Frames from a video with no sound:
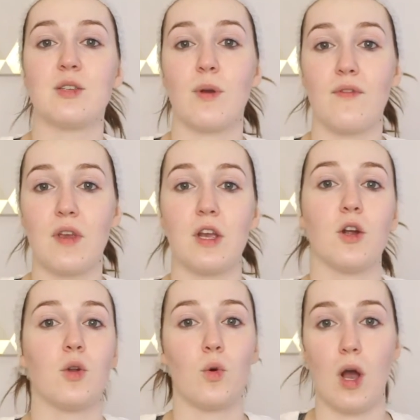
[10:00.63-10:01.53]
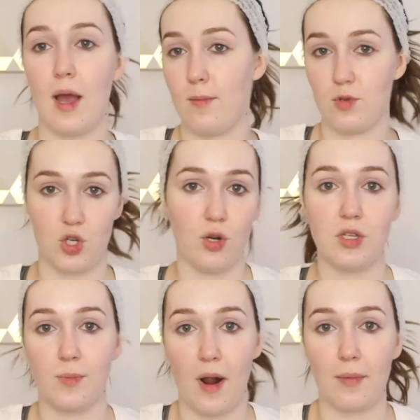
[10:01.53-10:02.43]
So I figured, I'm sure
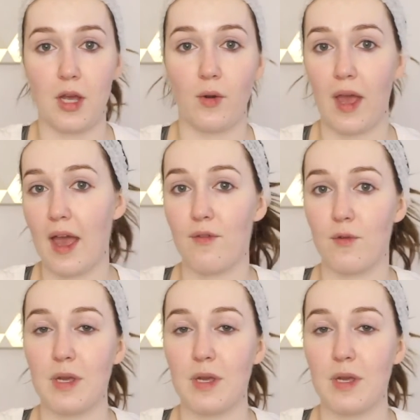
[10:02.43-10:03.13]
it's probably okay for